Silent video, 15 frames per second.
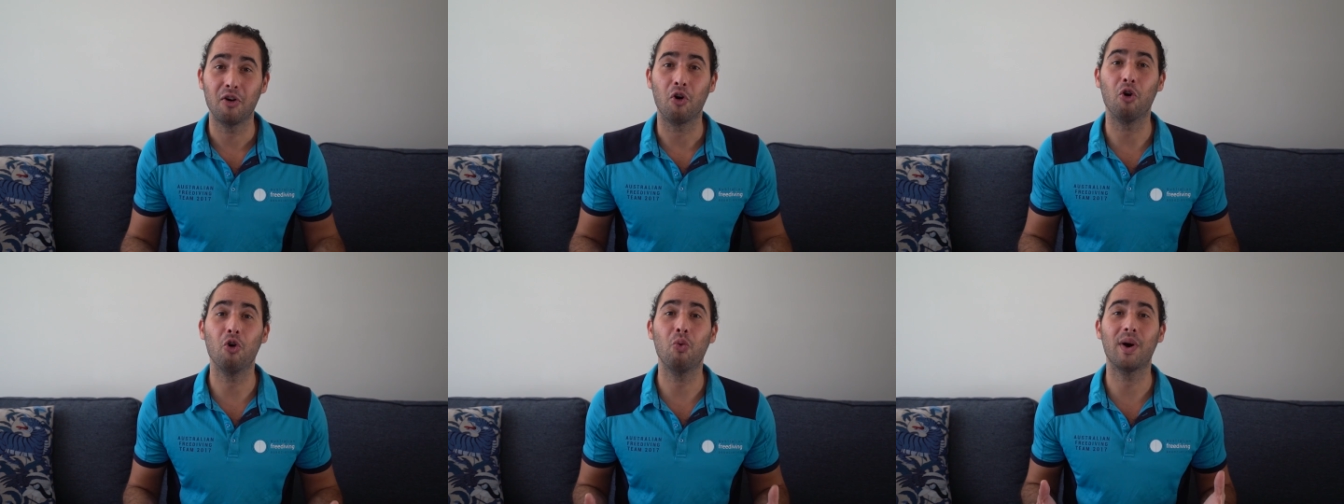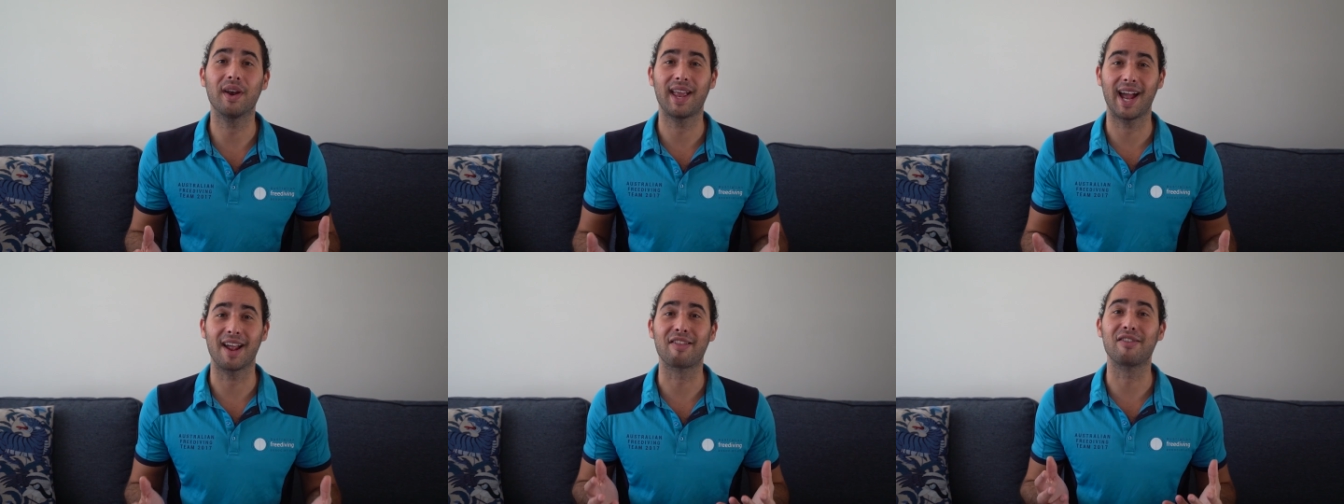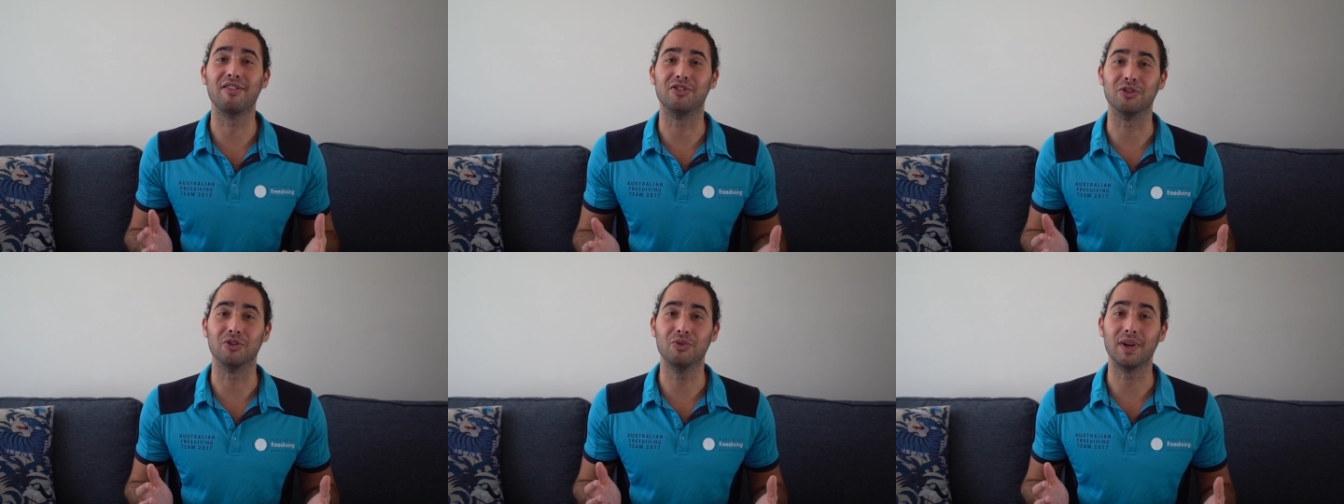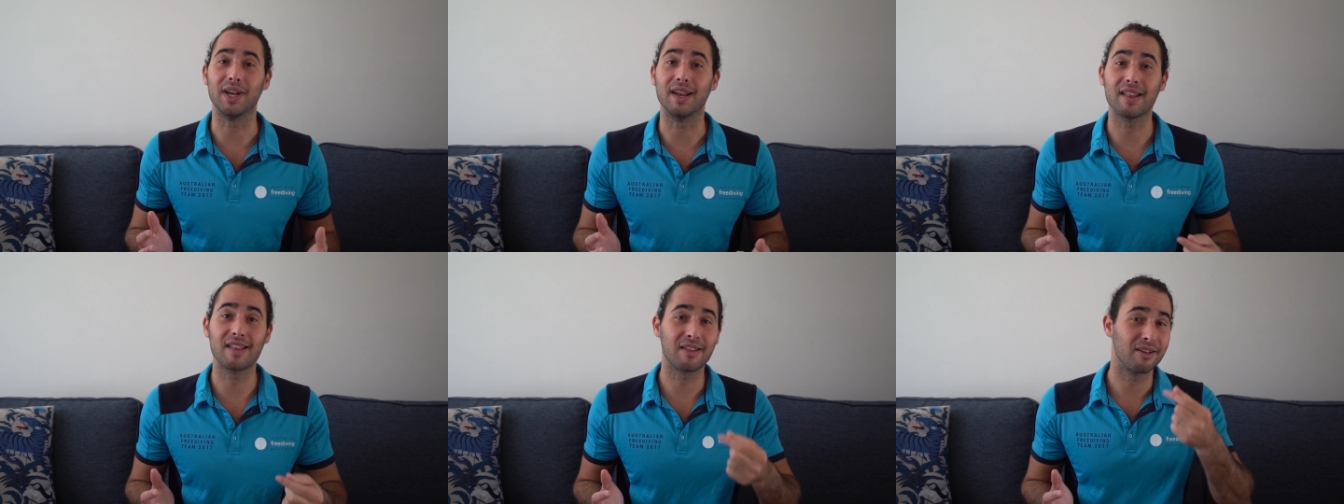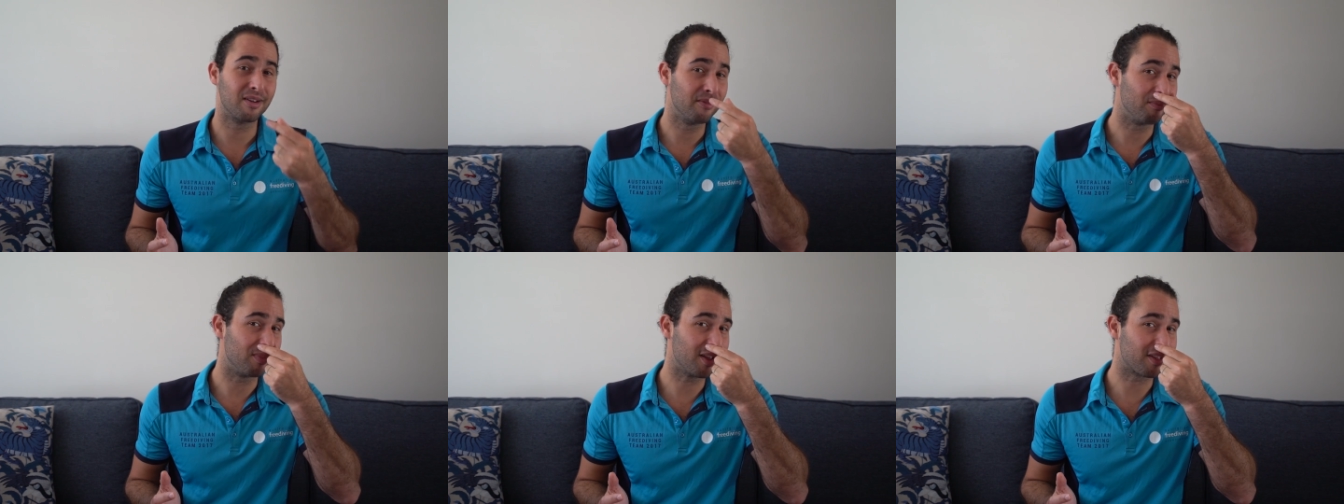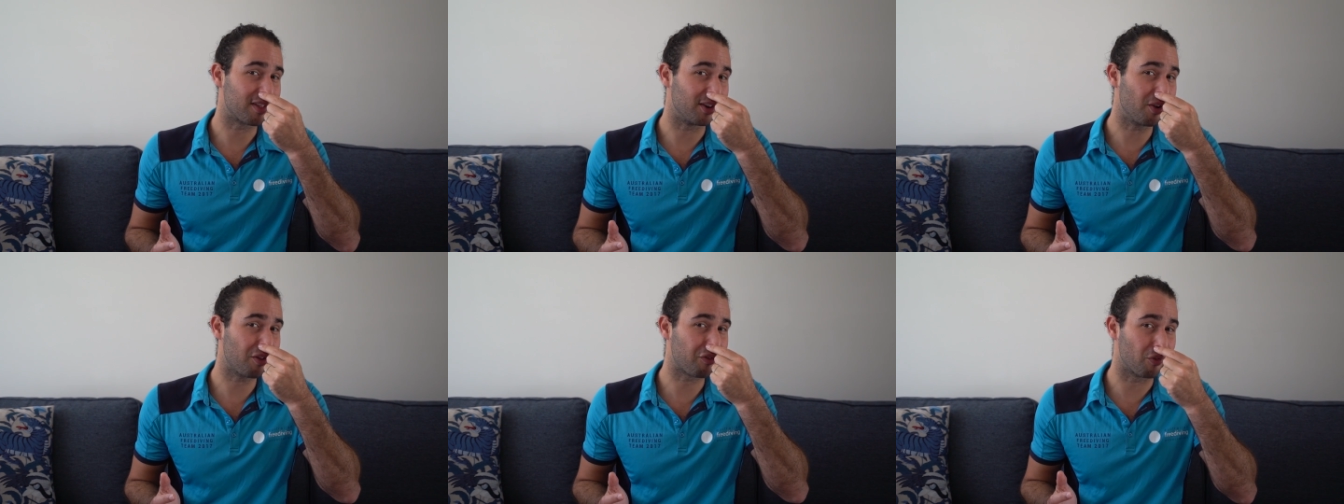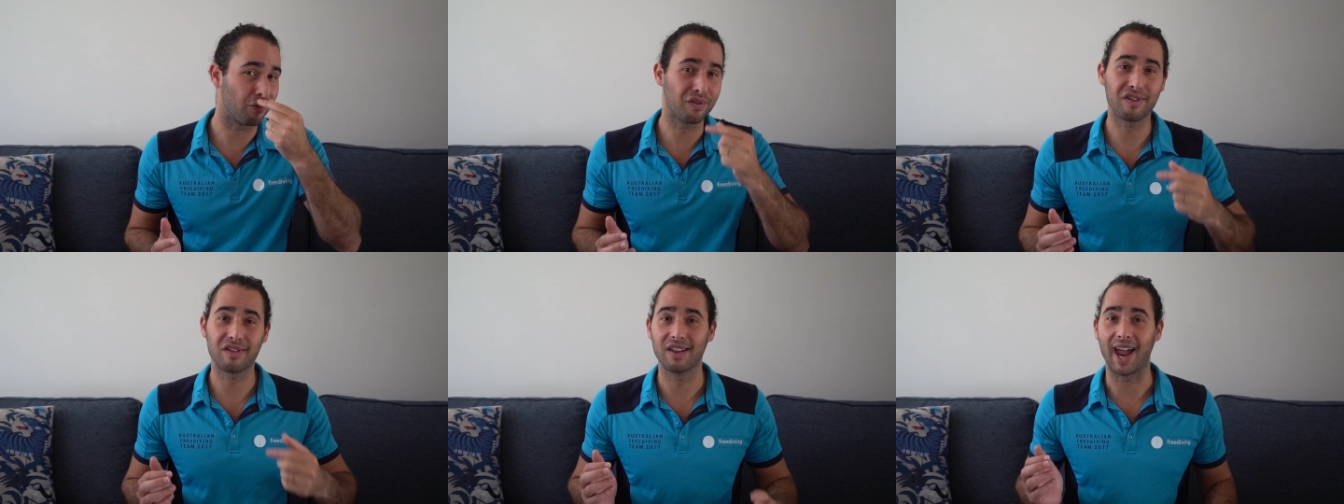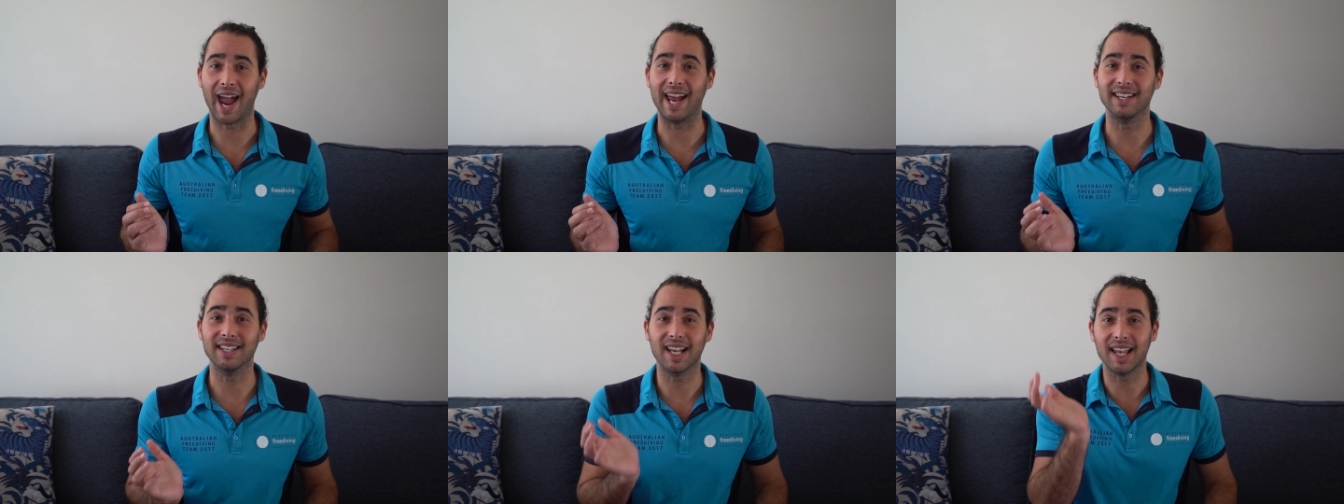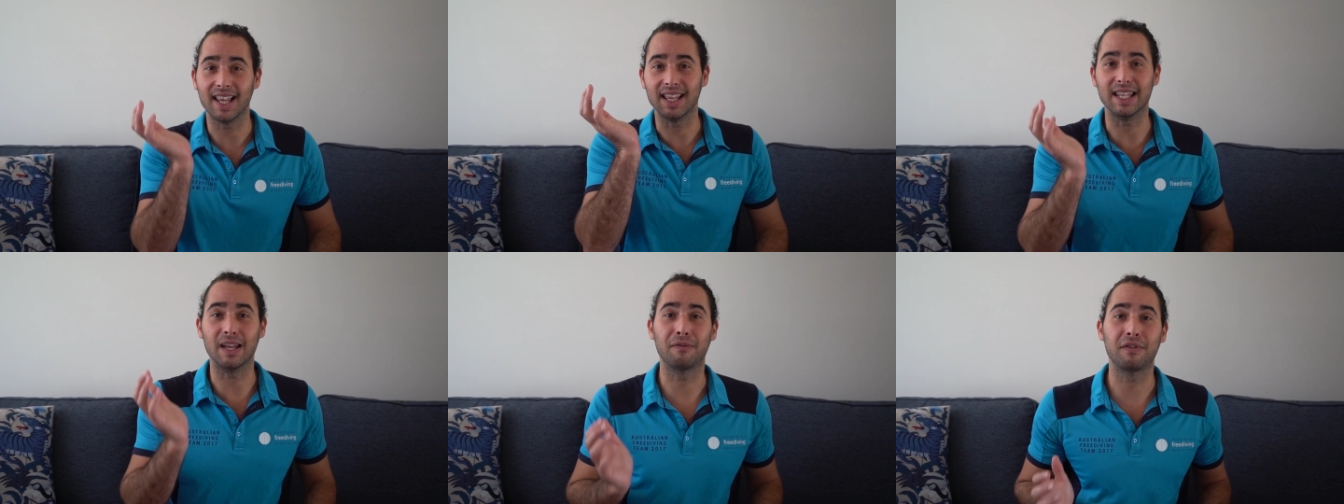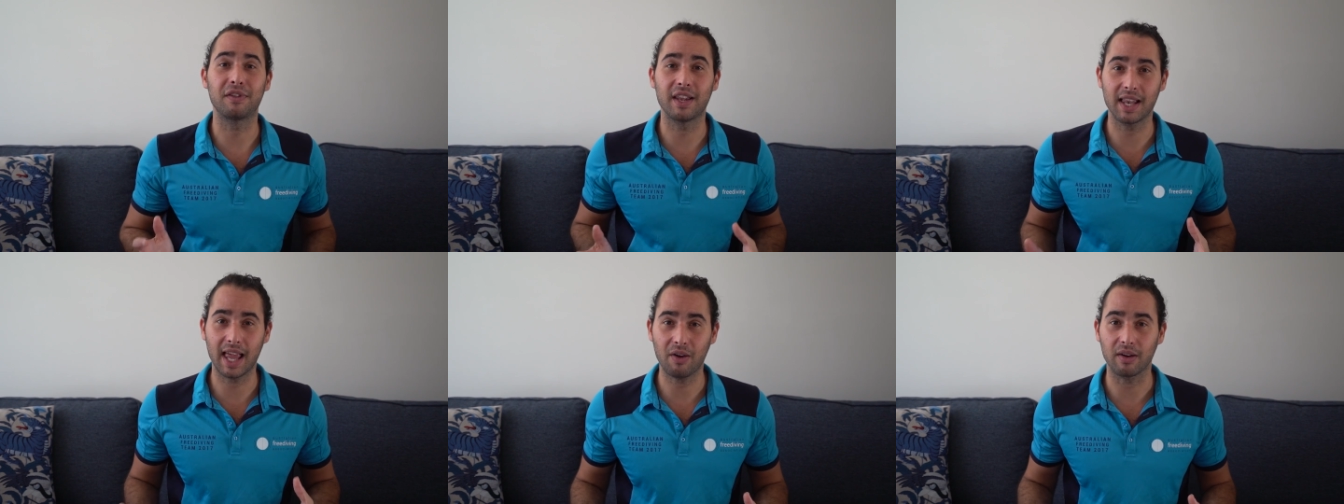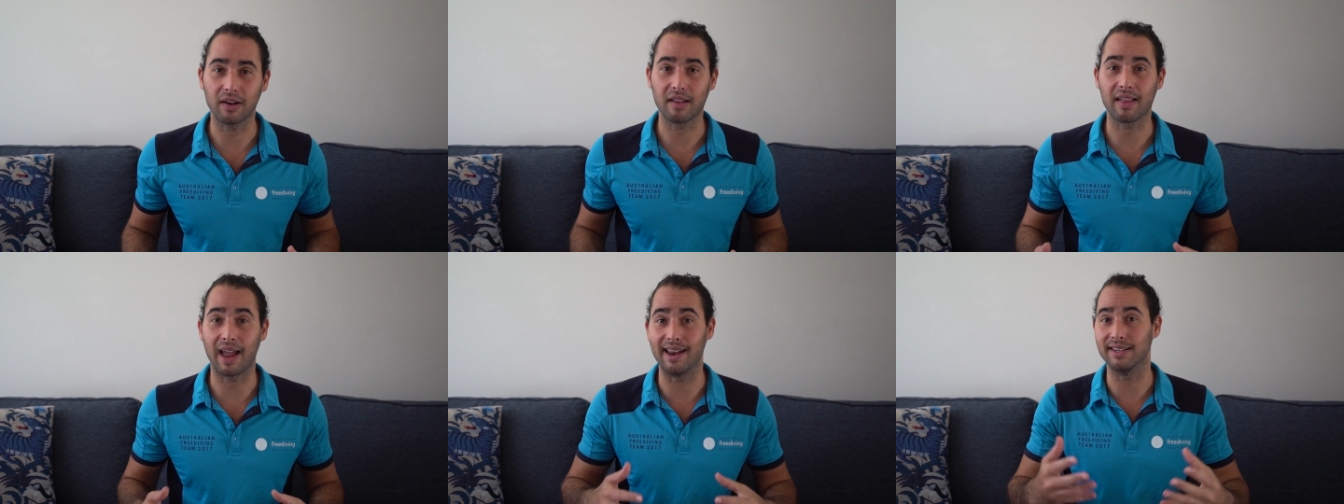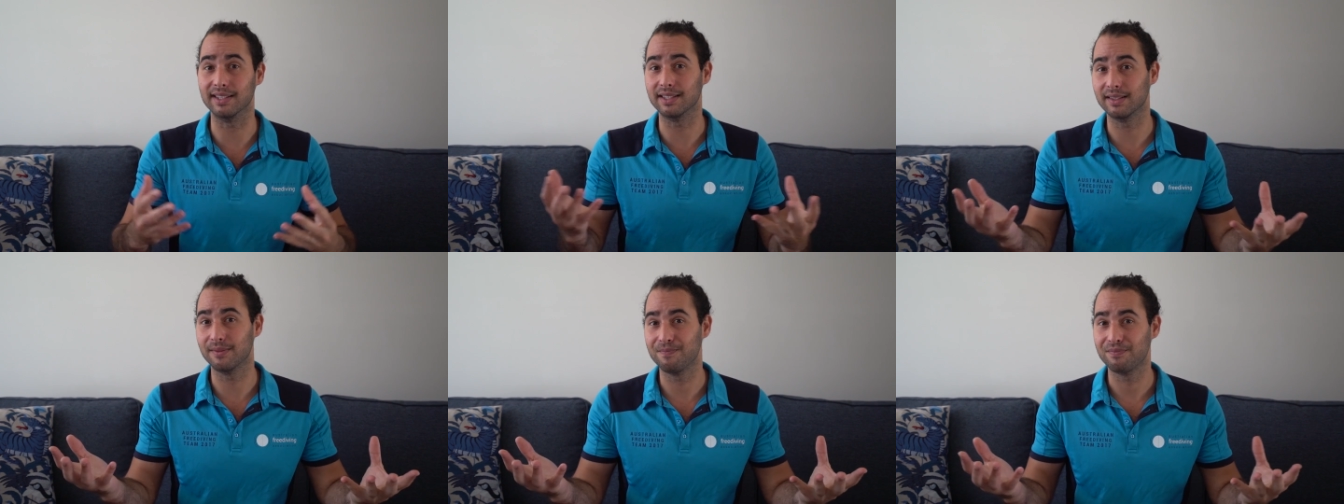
all one has to do is pinch their nostrils and lift their larynx, and